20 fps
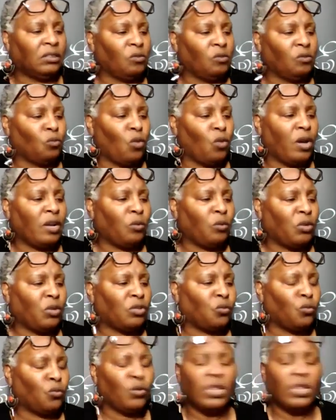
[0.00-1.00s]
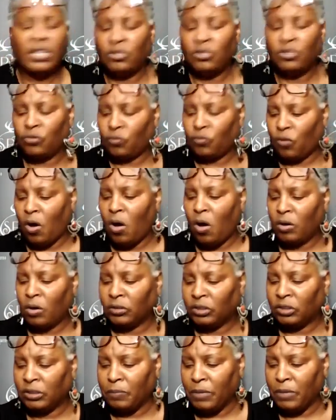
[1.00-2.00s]
What was really strong
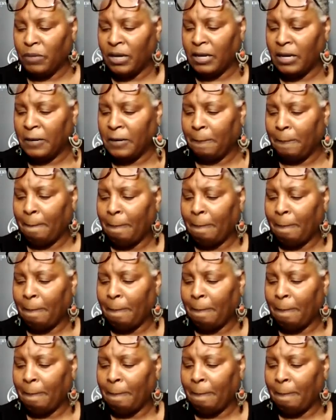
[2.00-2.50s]
to me